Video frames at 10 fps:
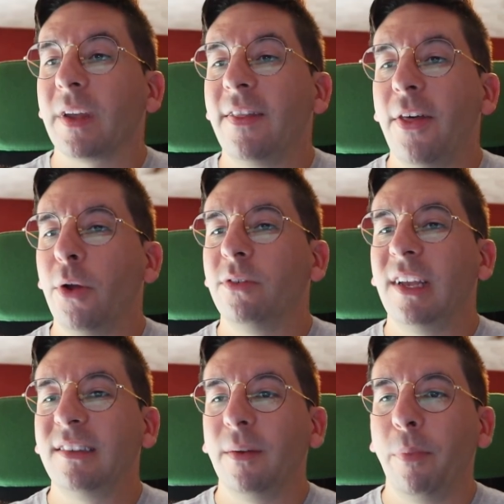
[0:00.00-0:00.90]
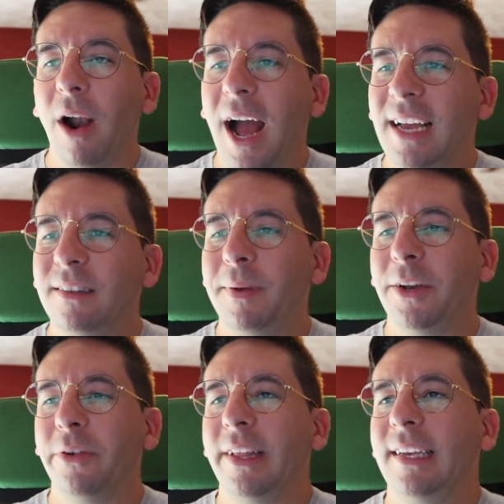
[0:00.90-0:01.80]
And then there was a surprise
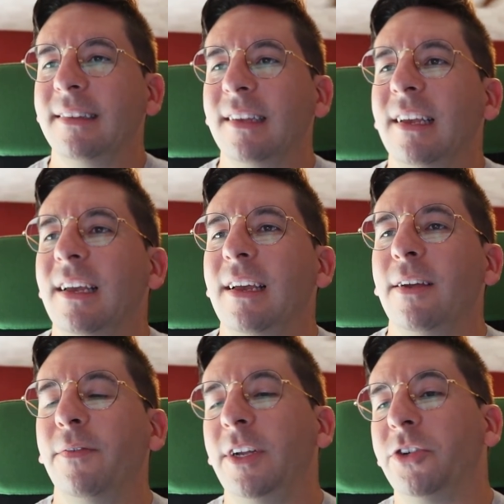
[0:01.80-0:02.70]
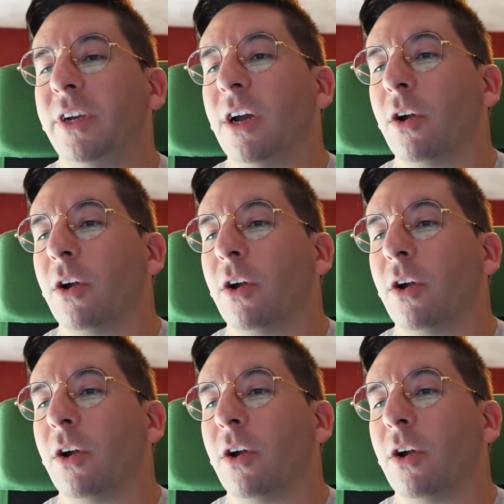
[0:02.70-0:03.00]
pin release featuring